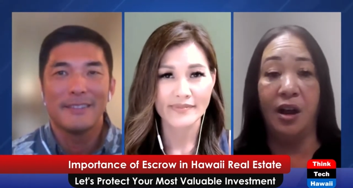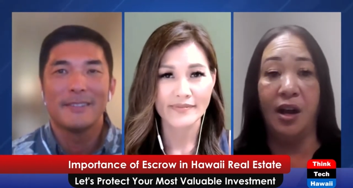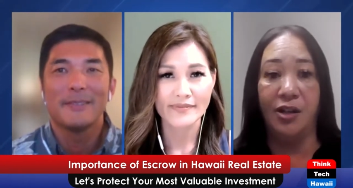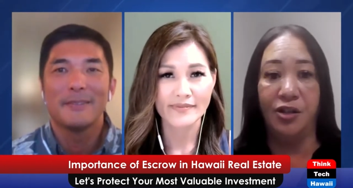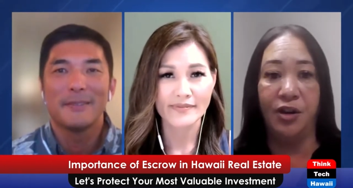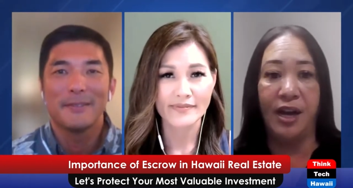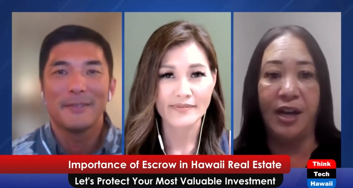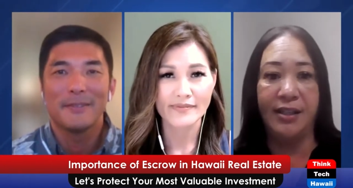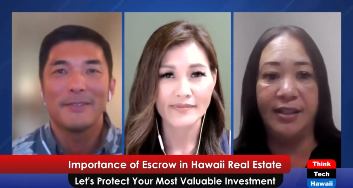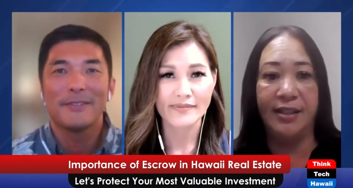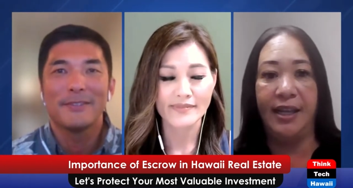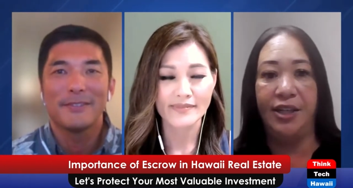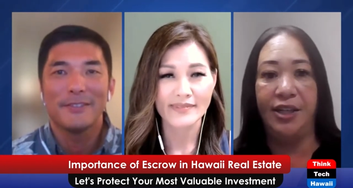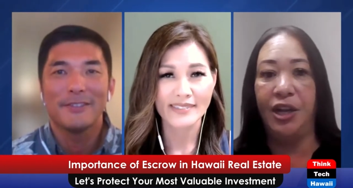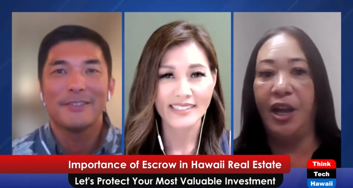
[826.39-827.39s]
Speaker 1: or the contract
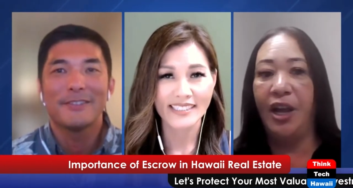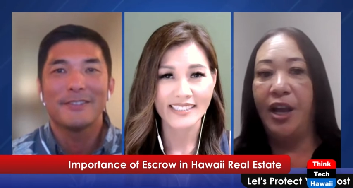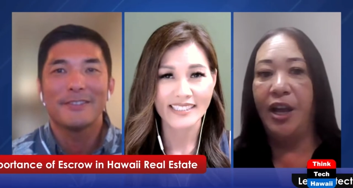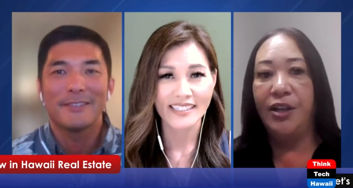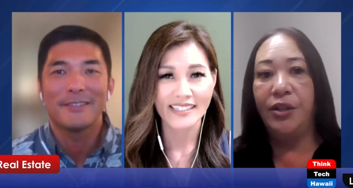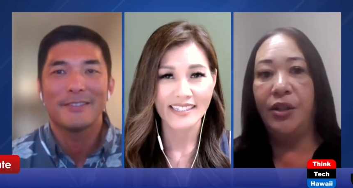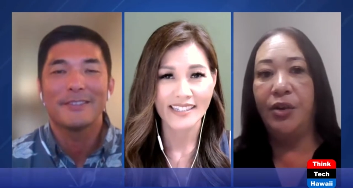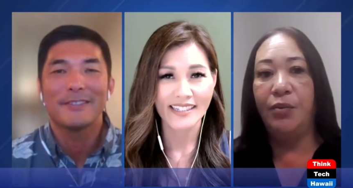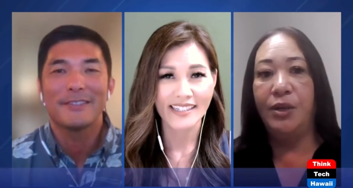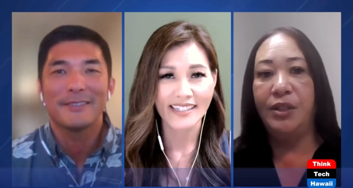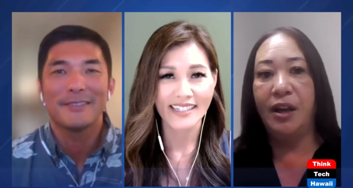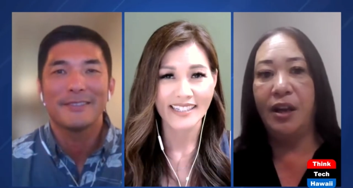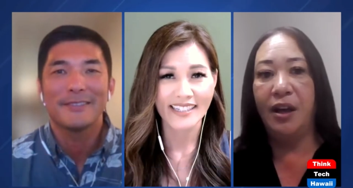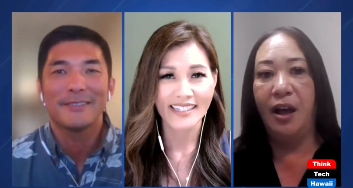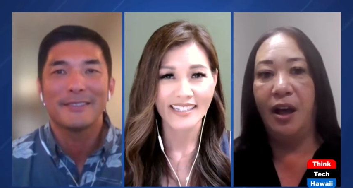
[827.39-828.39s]
stage. So there
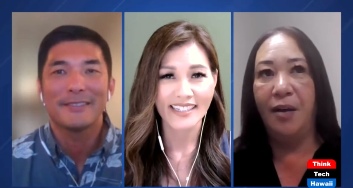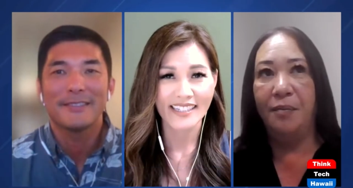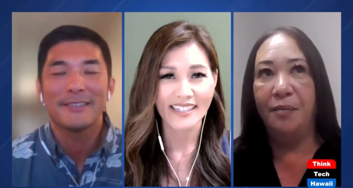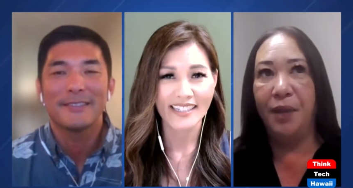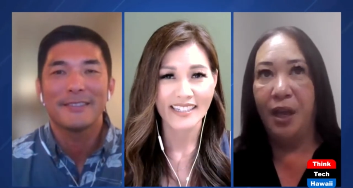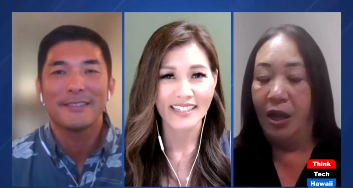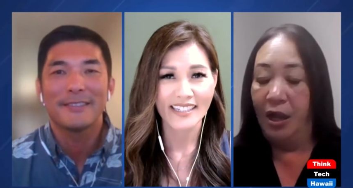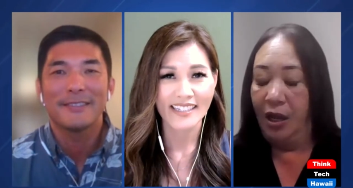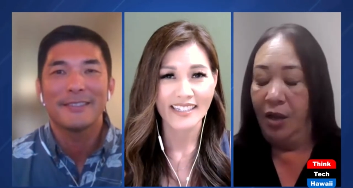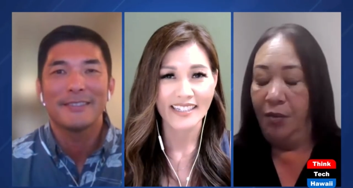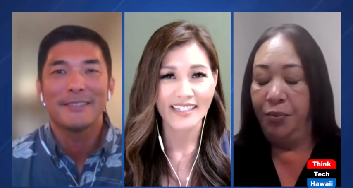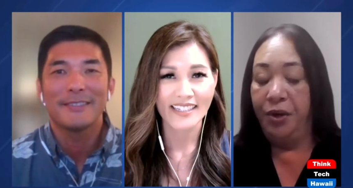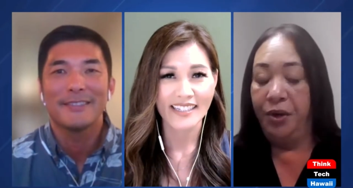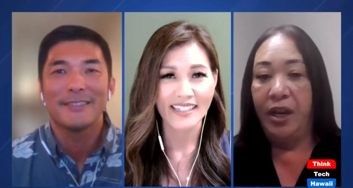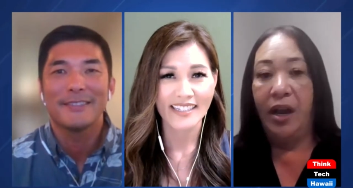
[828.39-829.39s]
was a um,
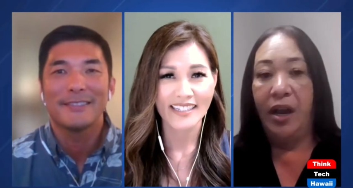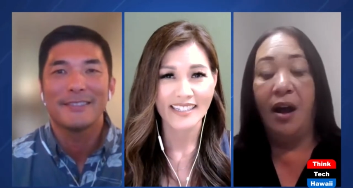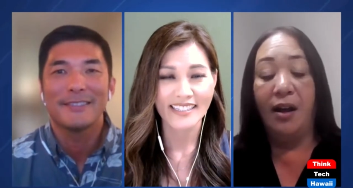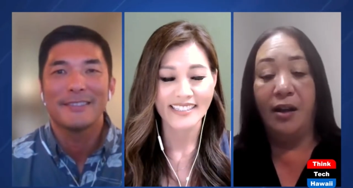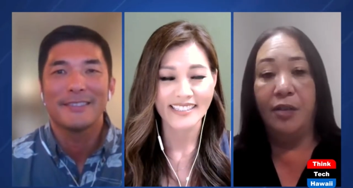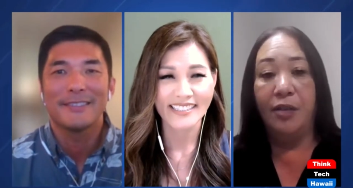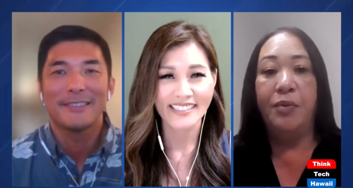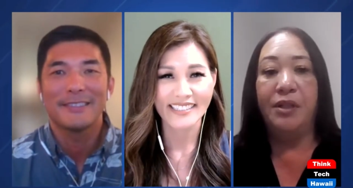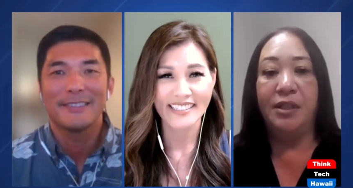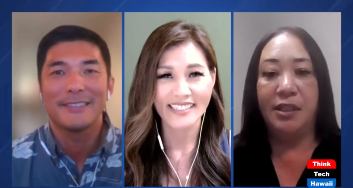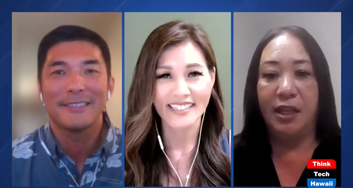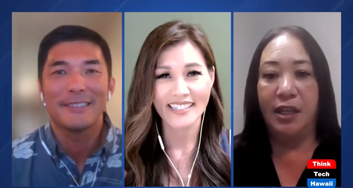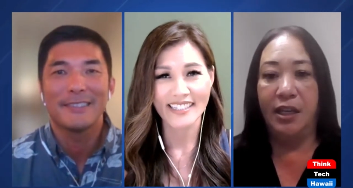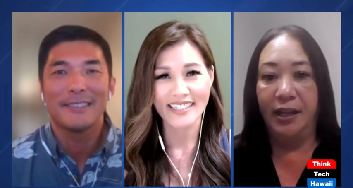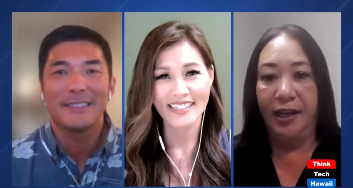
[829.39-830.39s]

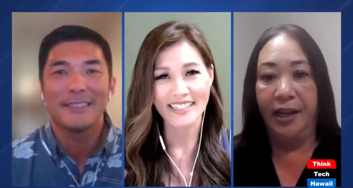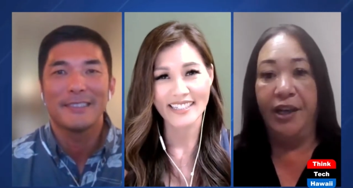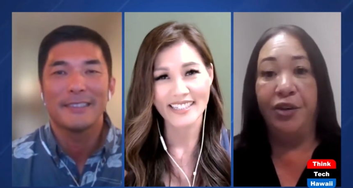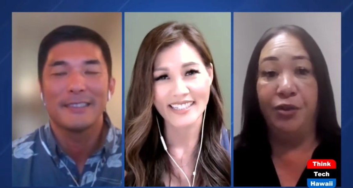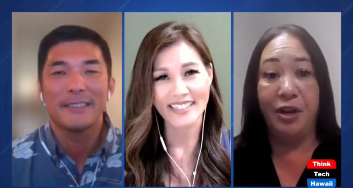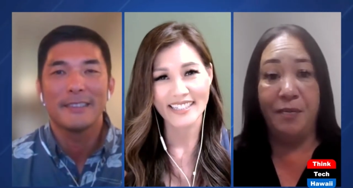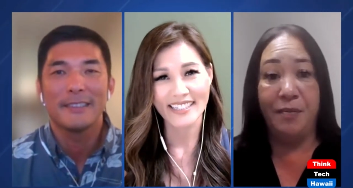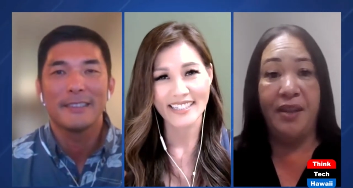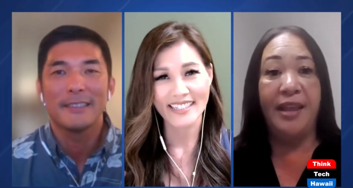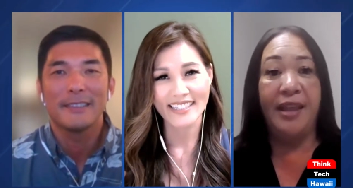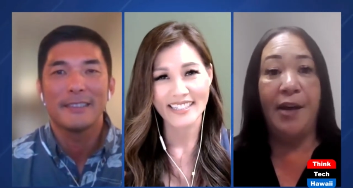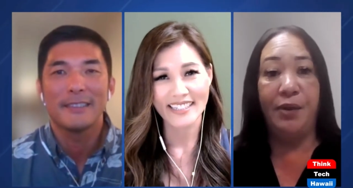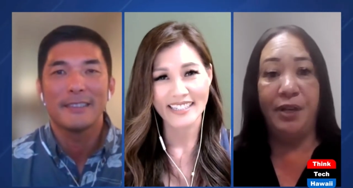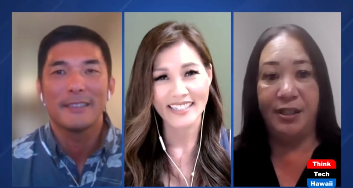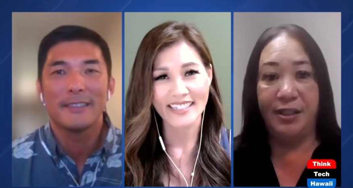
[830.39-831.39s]
pre-occupancy agreement
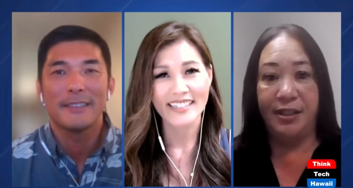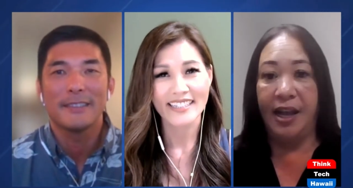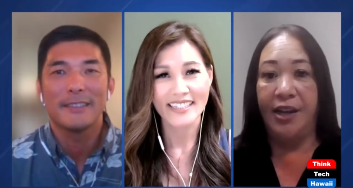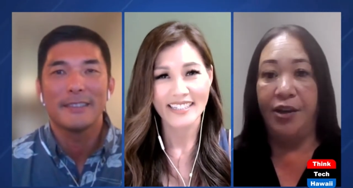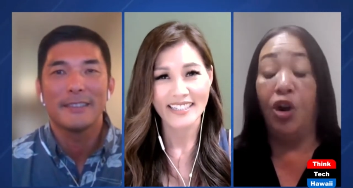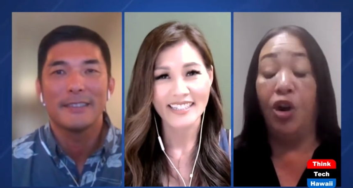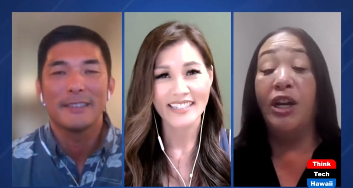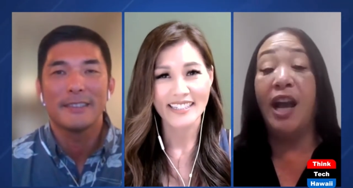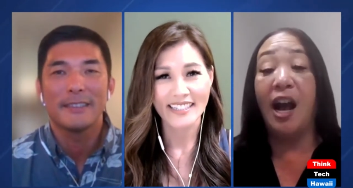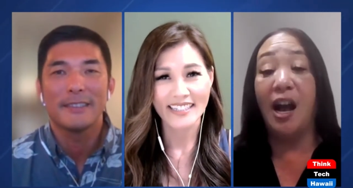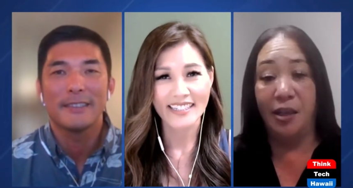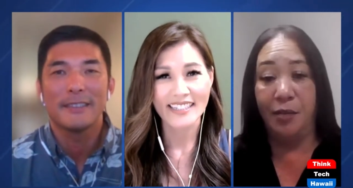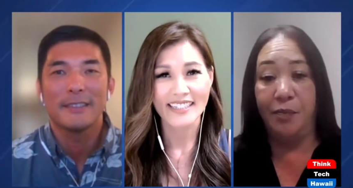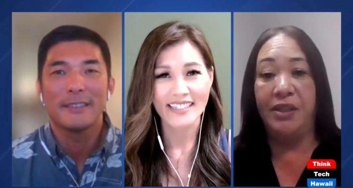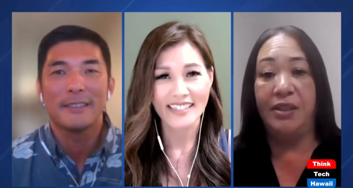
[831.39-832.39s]
that was done, early
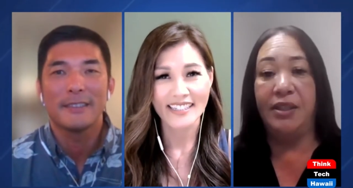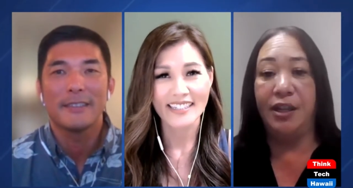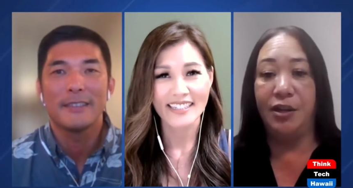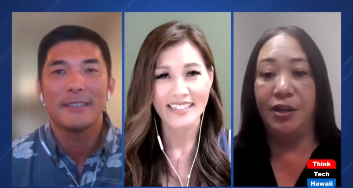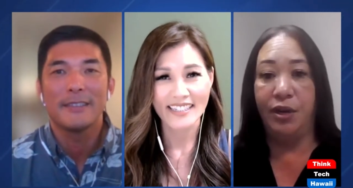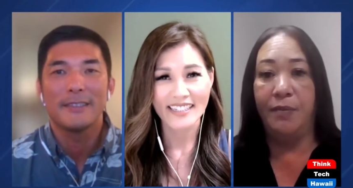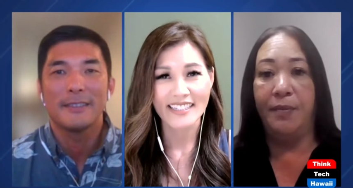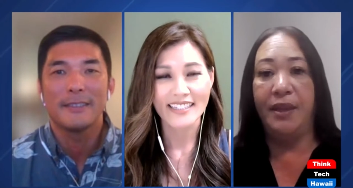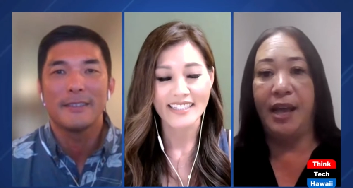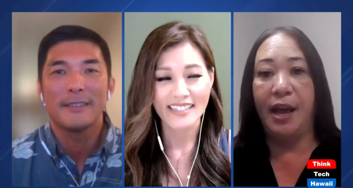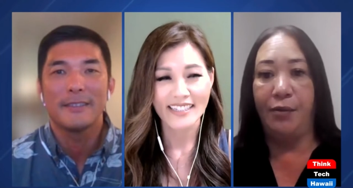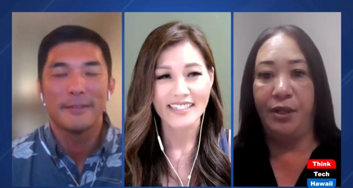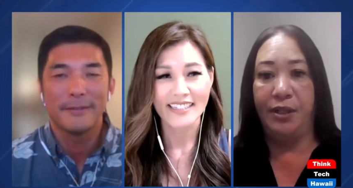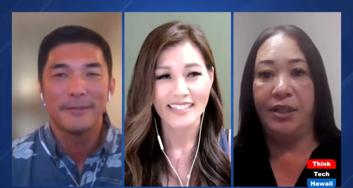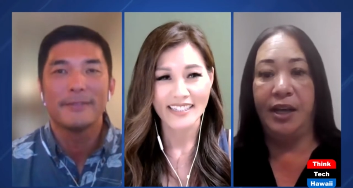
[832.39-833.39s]
occupancy agreement
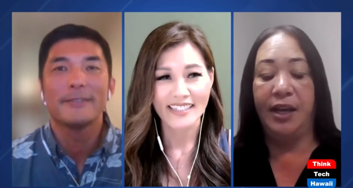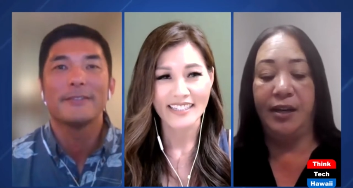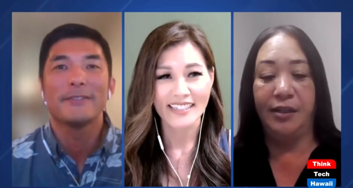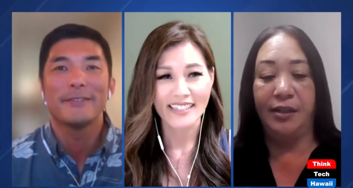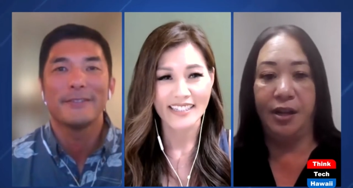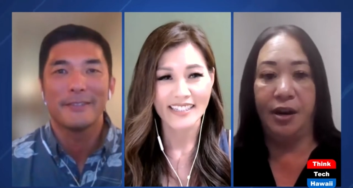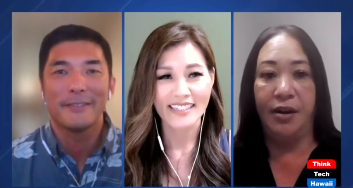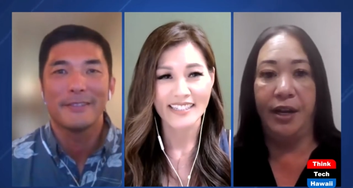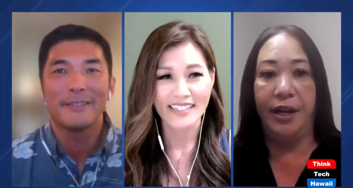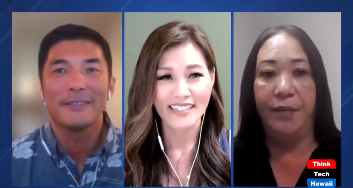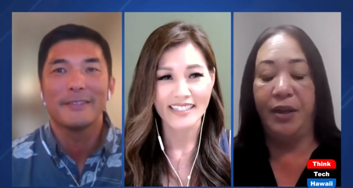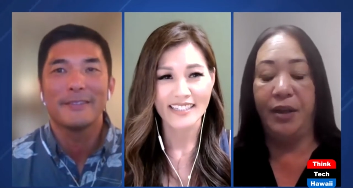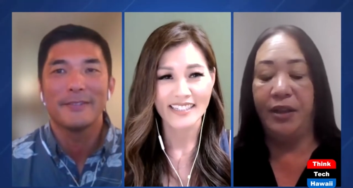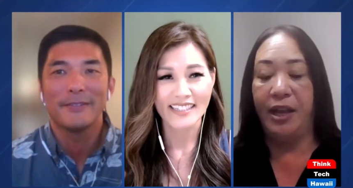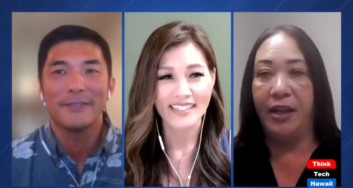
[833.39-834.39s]
that was done, sorry
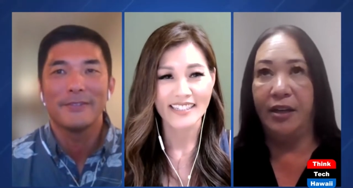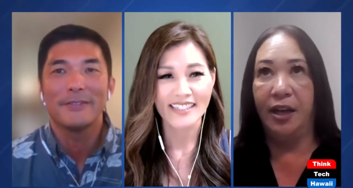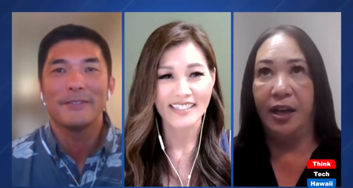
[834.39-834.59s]
about